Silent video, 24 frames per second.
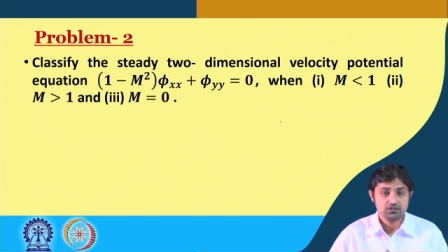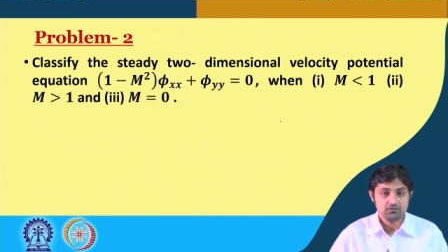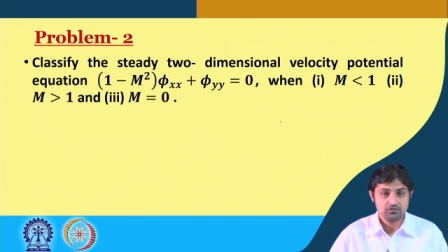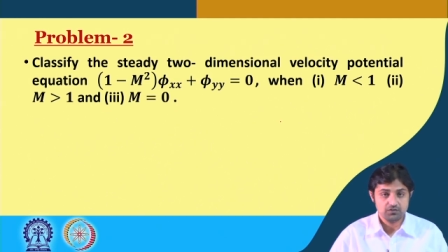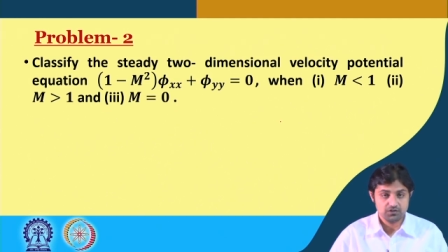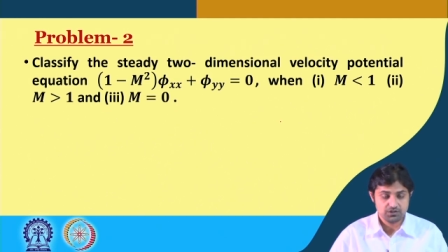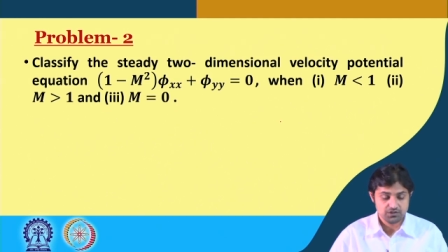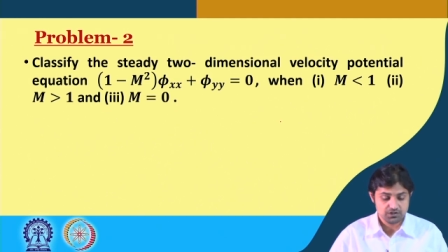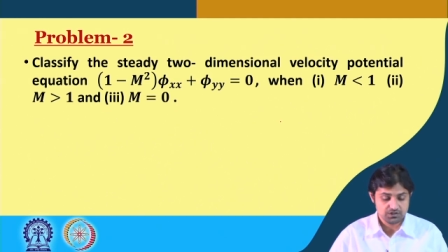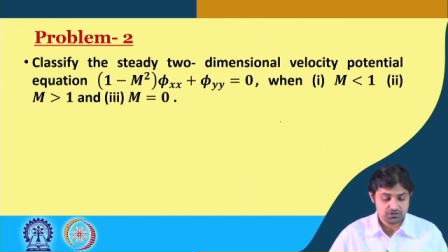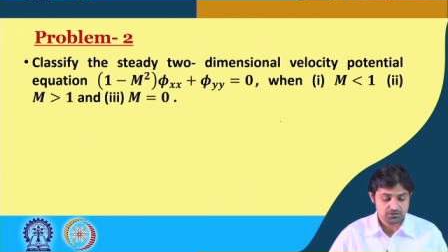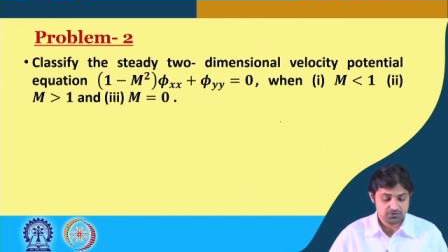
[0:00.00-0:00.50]

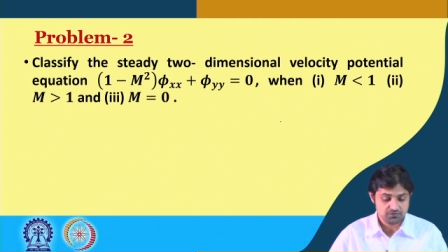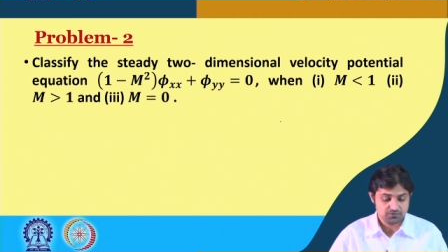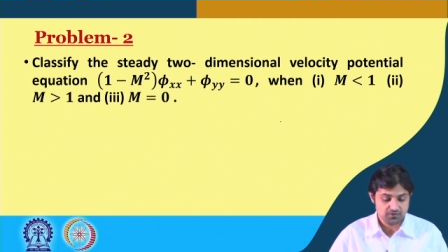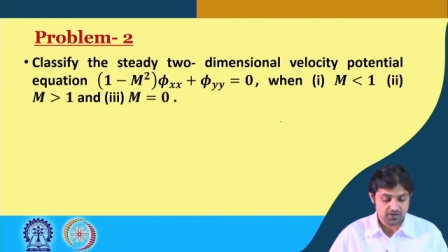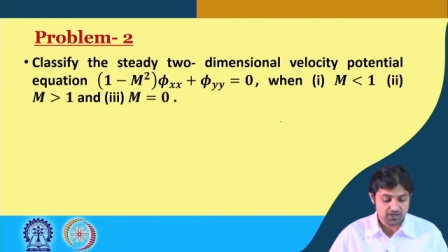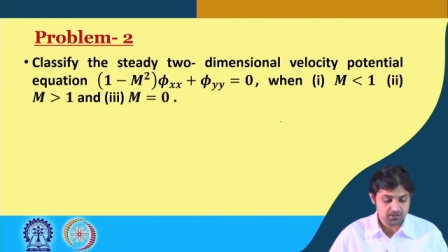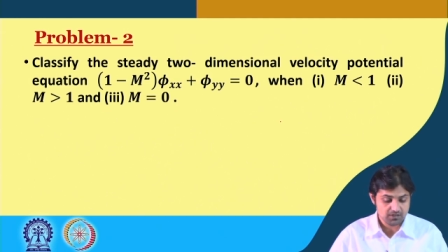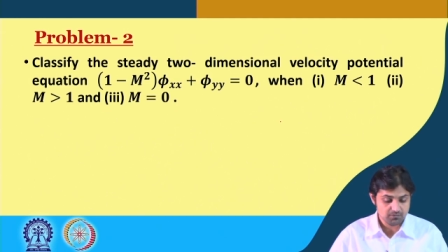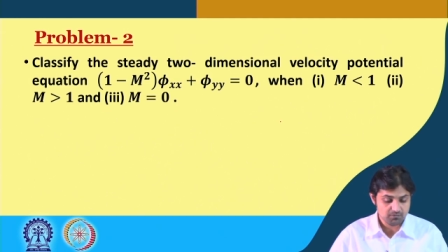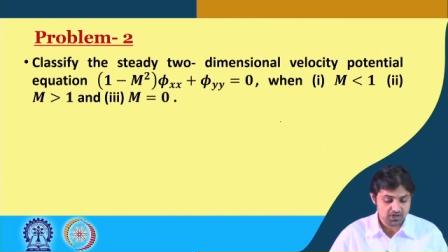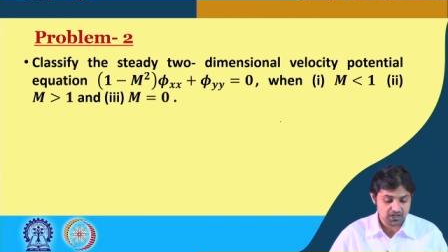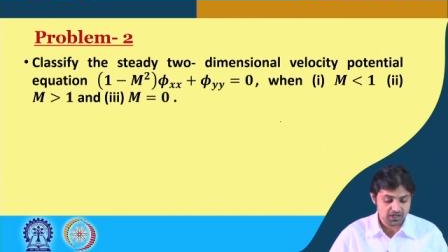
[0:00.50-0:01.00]
which is
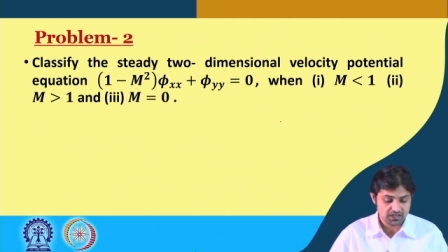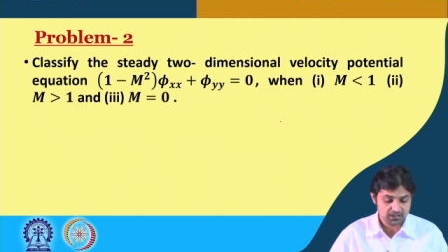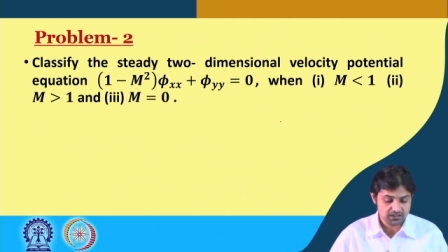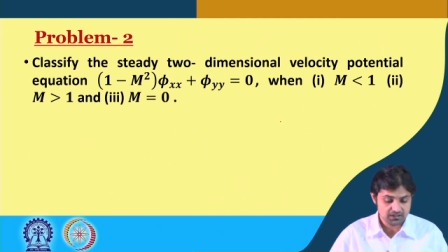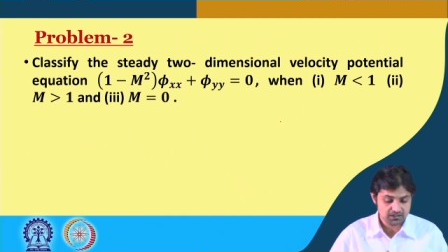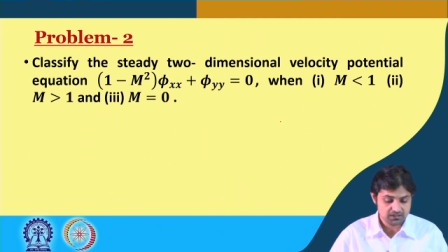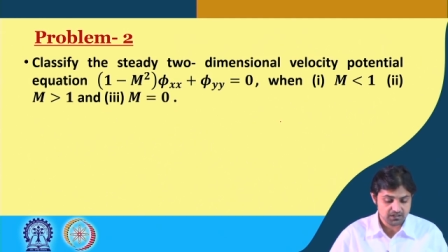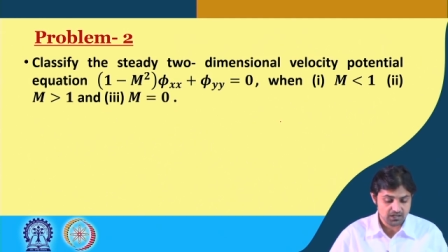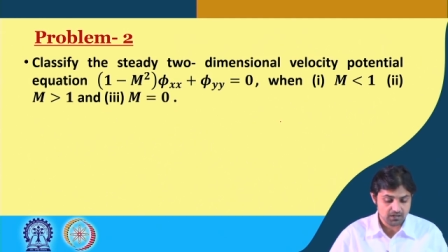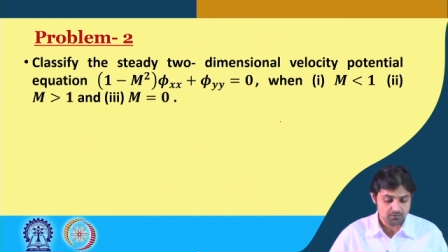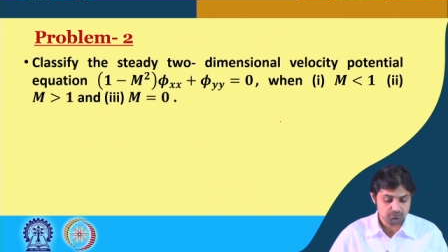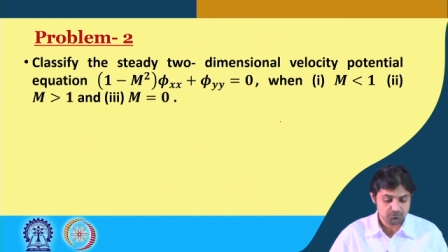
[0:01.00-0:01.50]
1
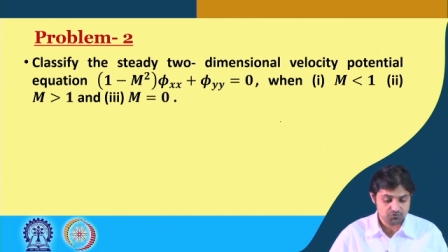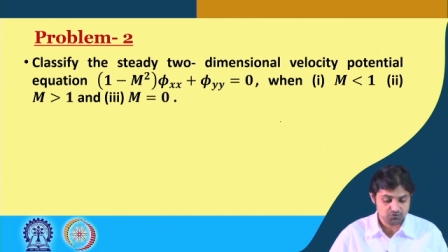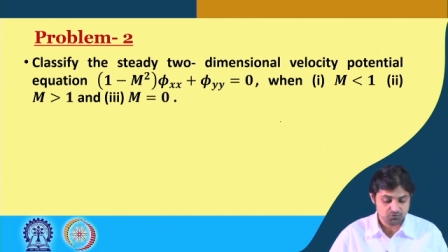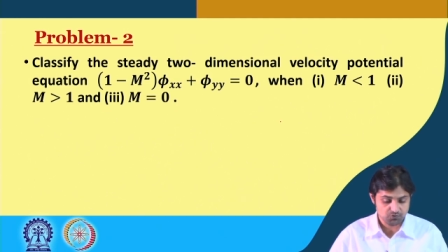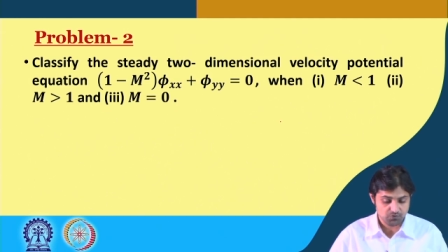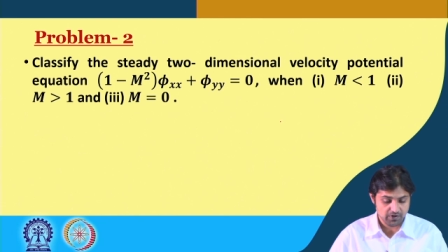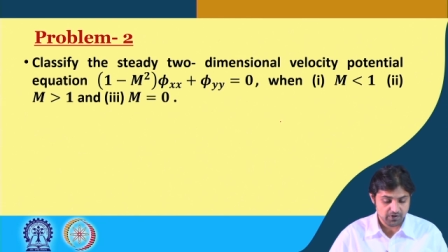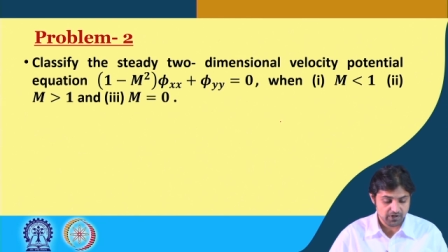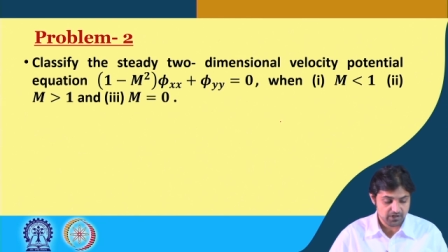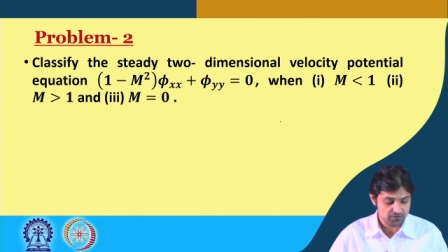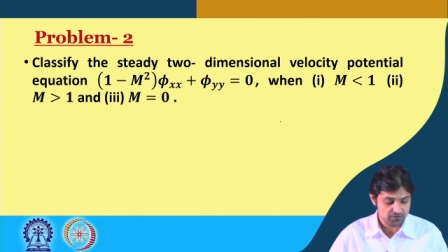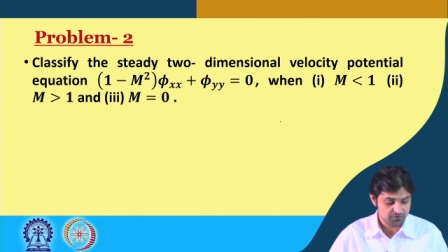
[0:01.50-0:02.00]
minus m
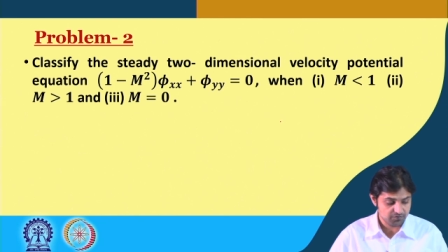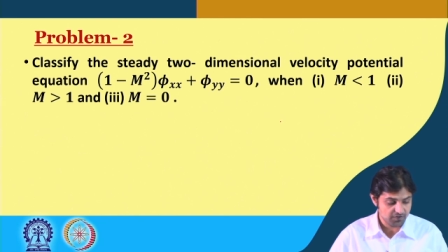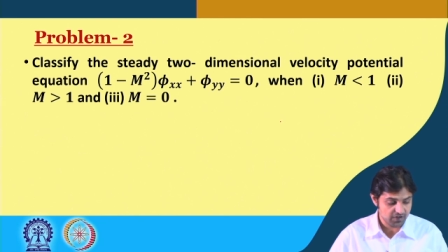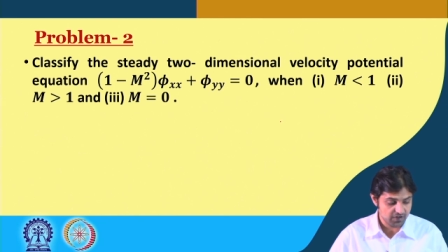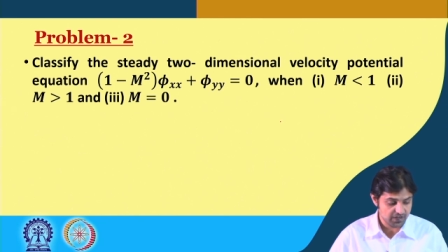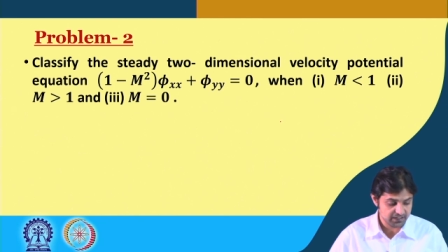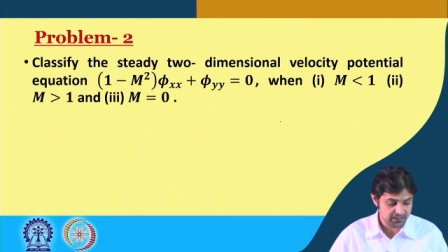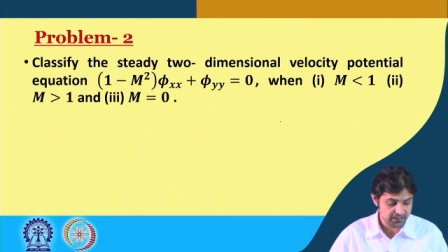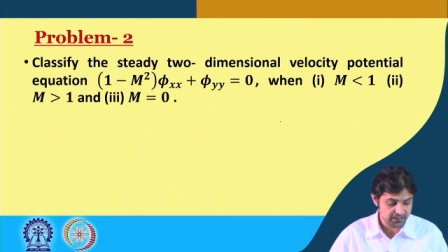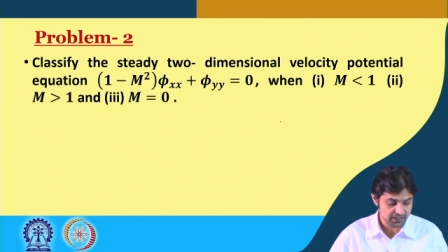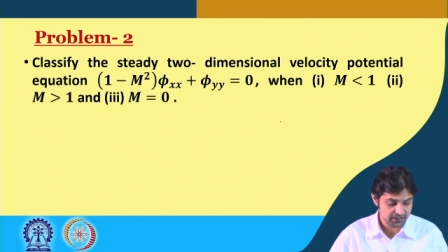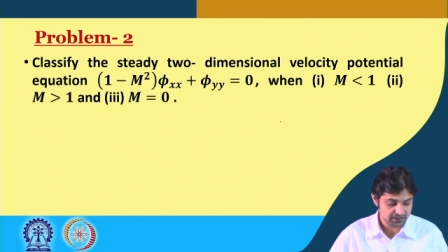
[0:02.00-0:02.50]
square phi
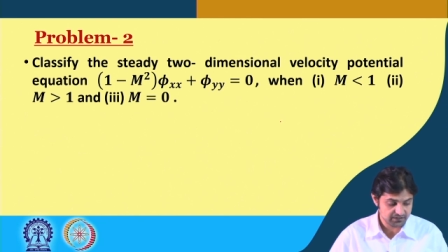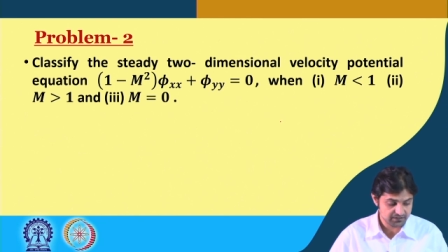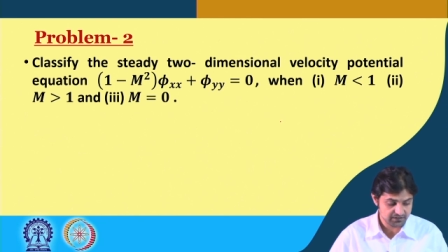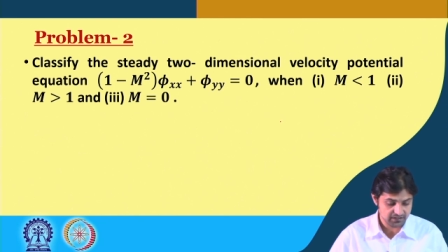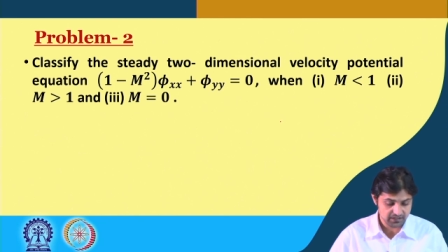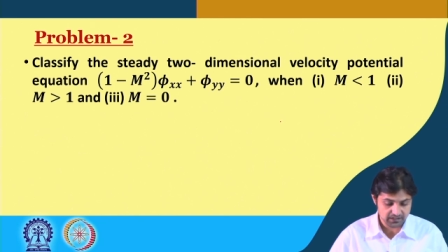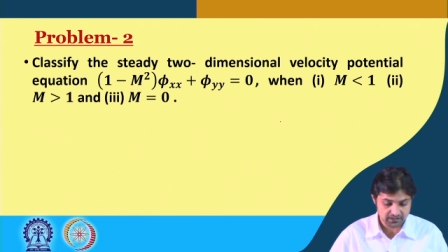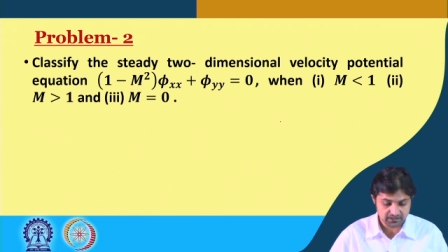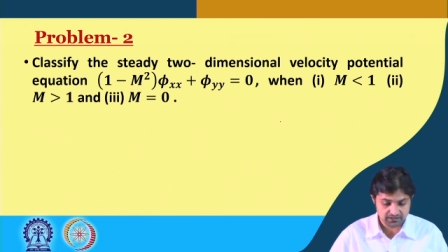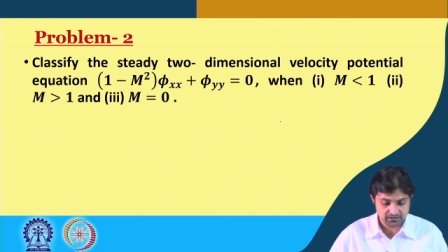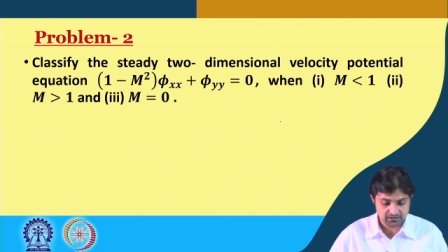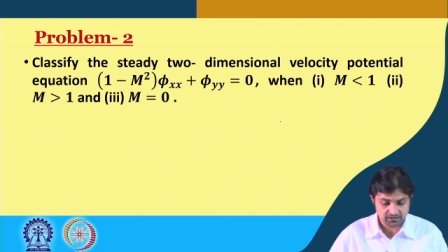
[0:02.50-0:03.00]
x
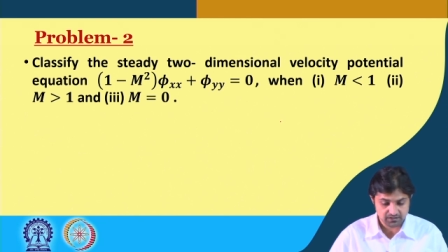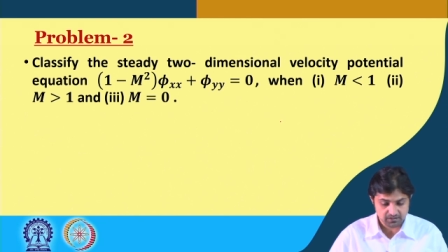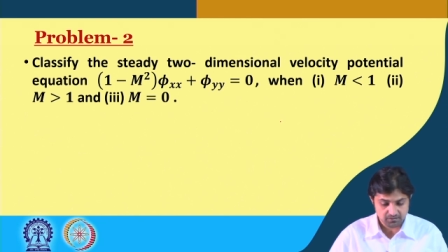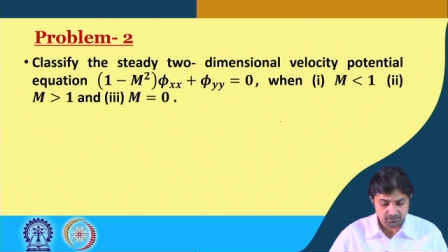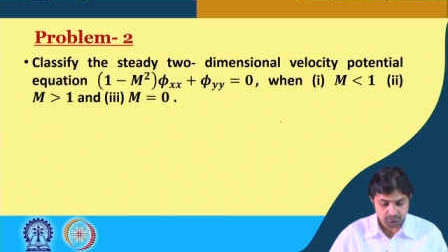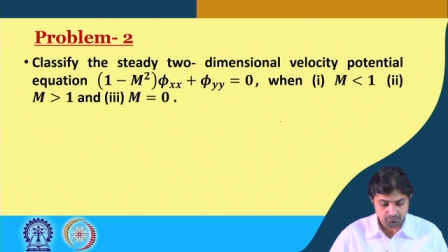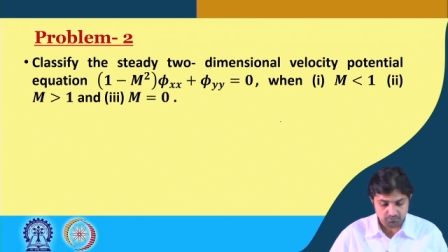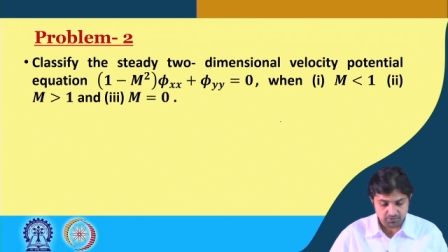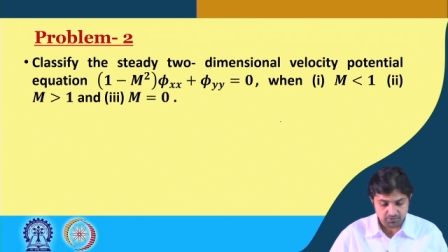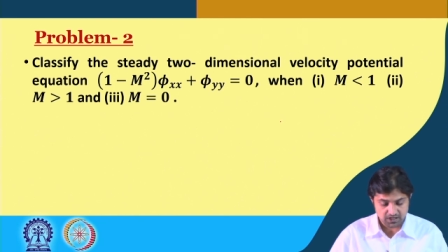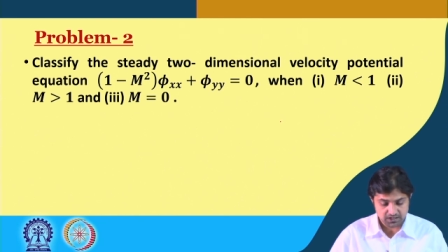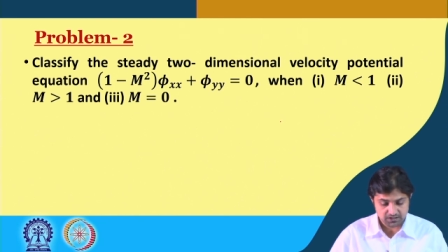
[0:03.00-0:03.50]
x
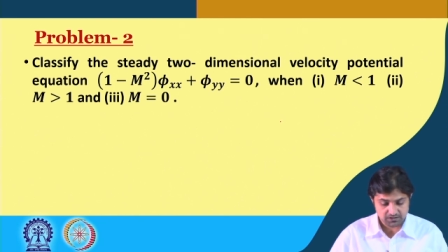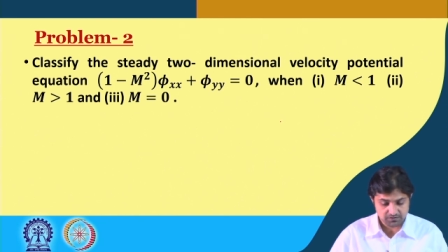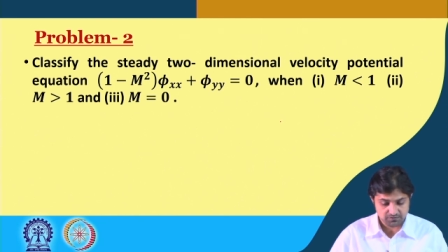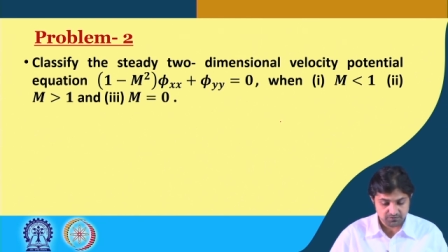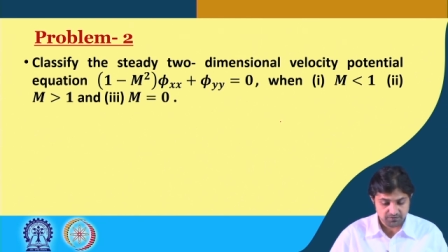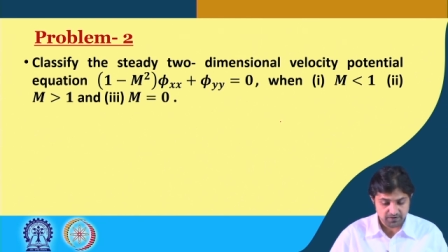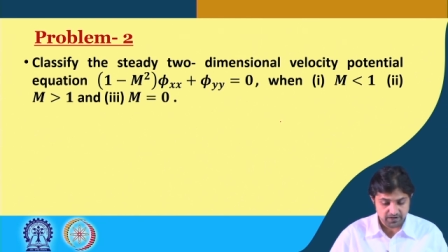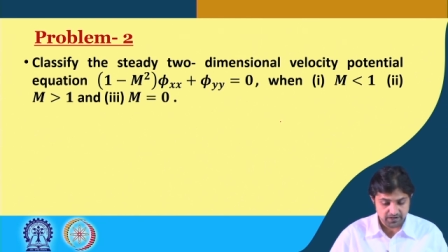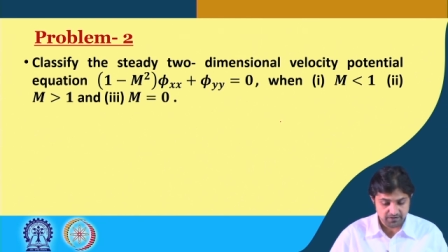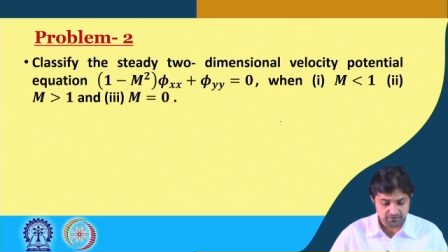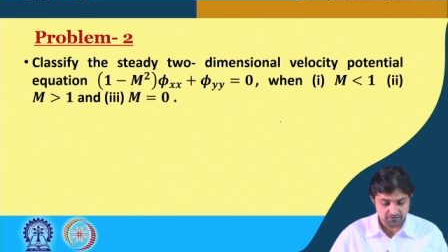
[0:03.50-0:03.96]
plus phi